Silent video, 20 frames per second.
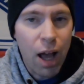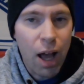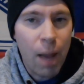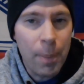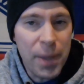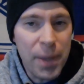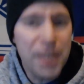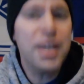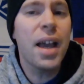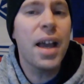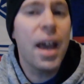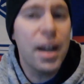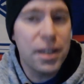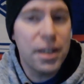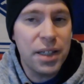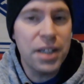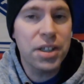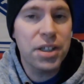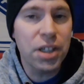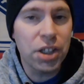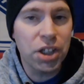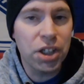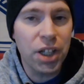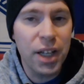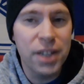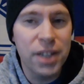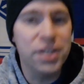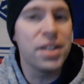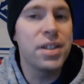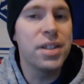Mika had a decent
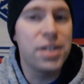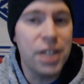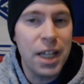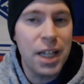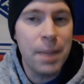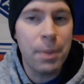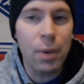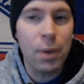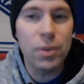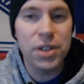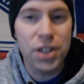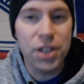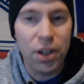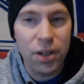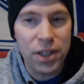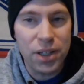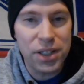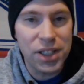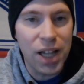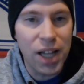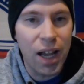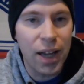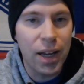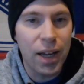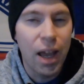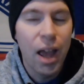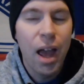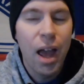chance in deep. It was turned aside.